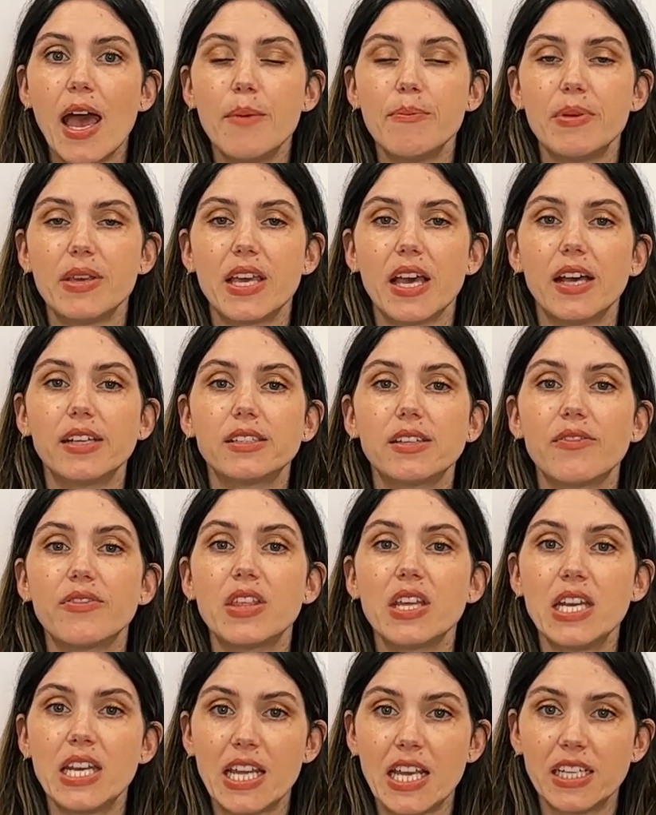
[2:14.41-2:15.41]
because of
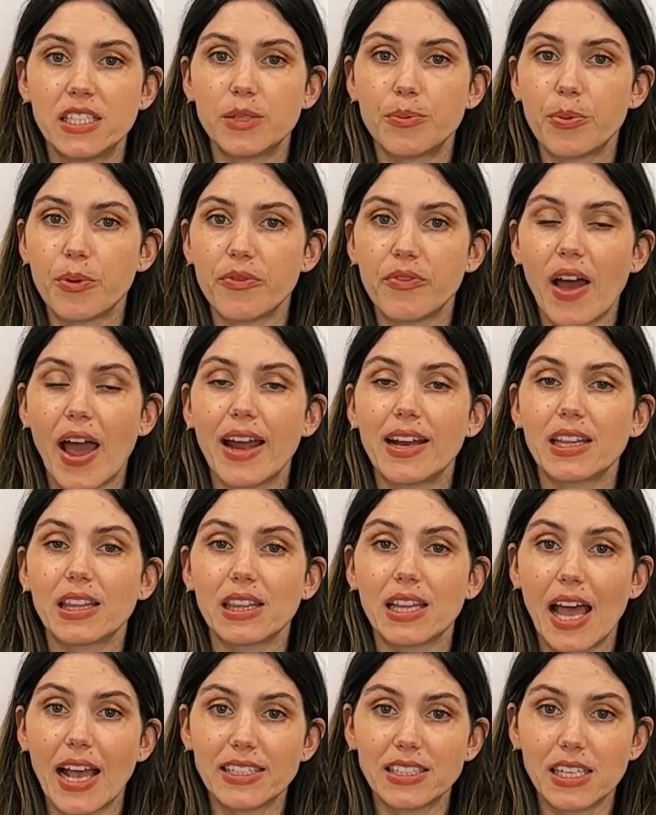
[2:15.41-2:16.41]
the need to provide
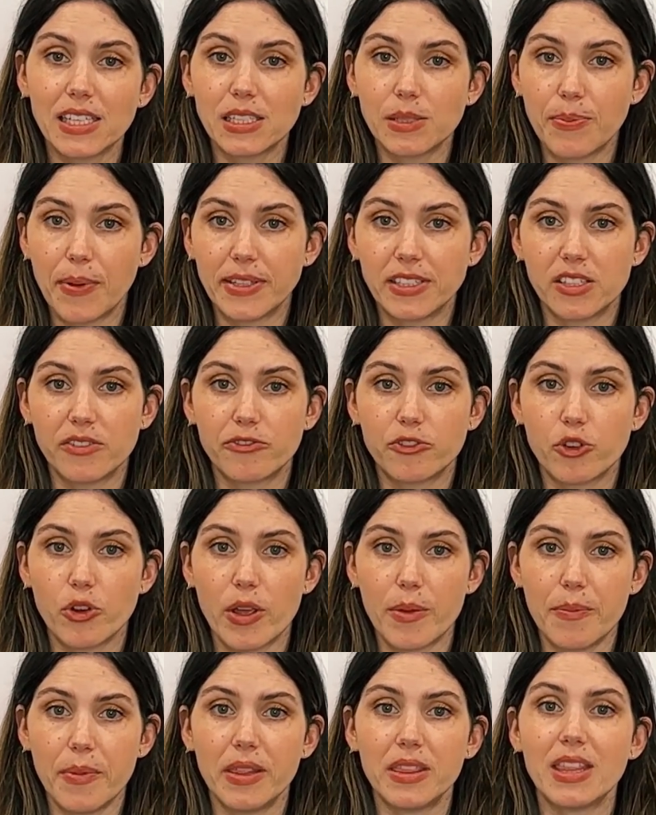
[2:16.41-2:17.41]
less expensive
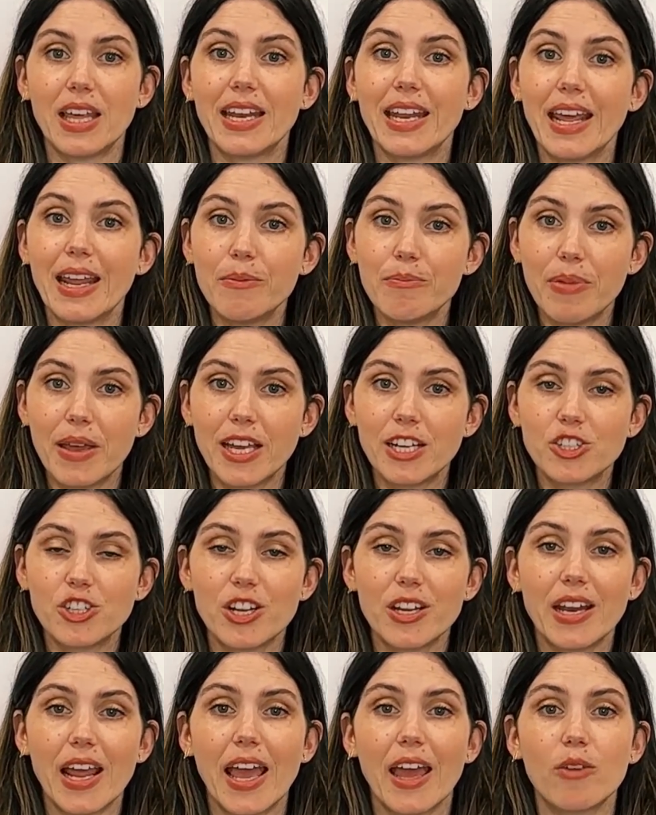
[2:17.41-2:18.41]
treatment than
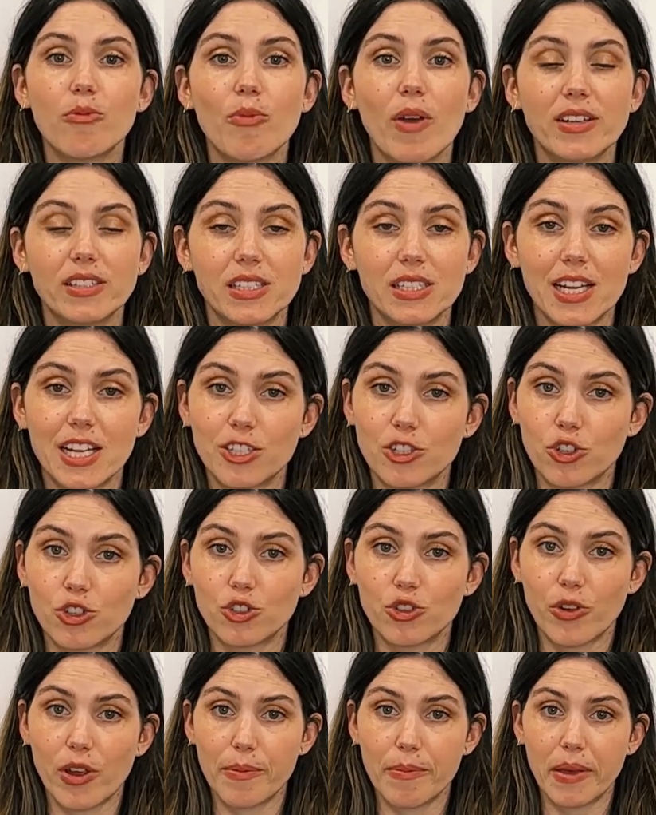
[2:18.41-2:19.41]
inpatient and residential
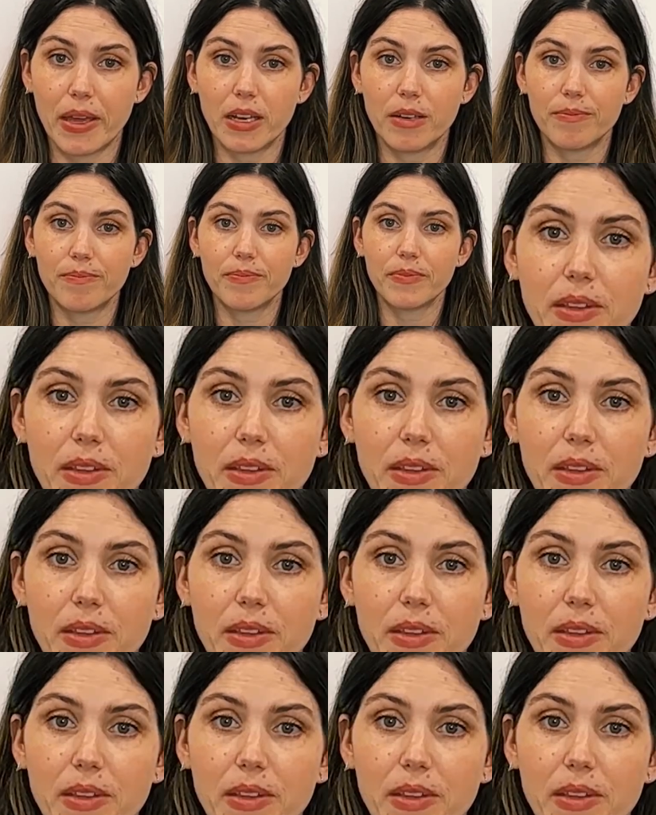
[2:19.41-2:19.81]
treatment.